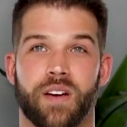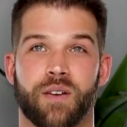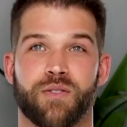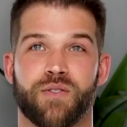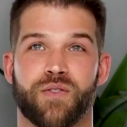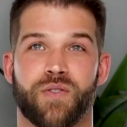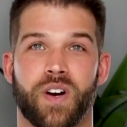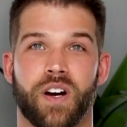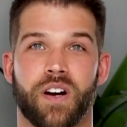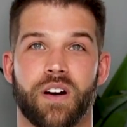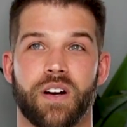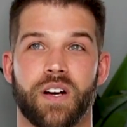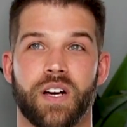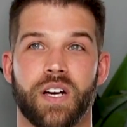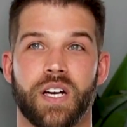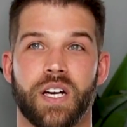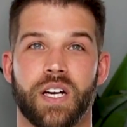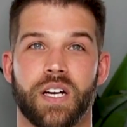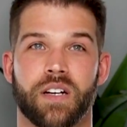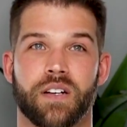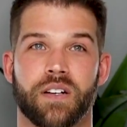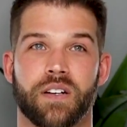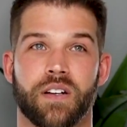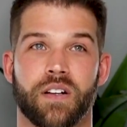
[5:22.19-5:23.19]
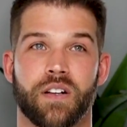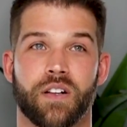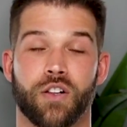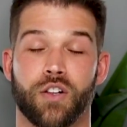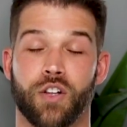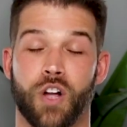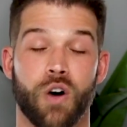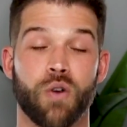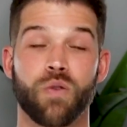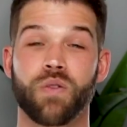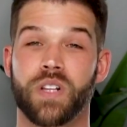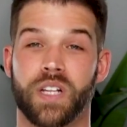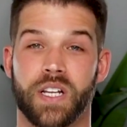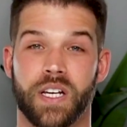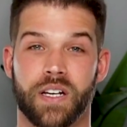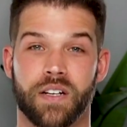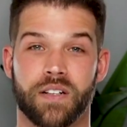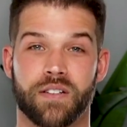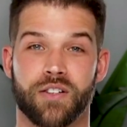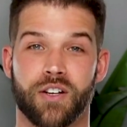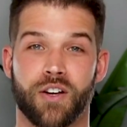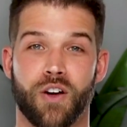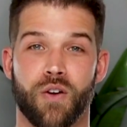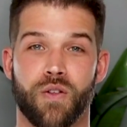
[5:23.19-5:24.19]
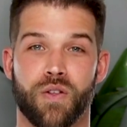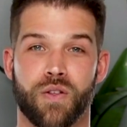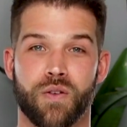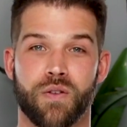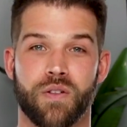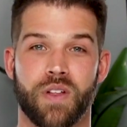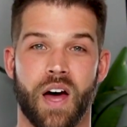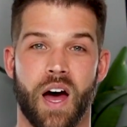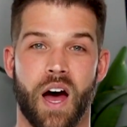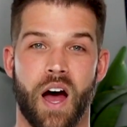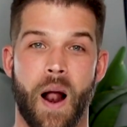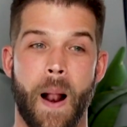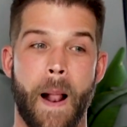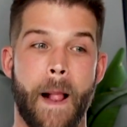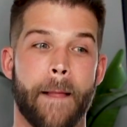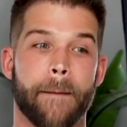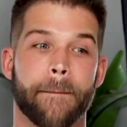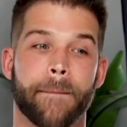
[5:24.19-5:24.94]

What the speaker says: It was very lonely to go through that,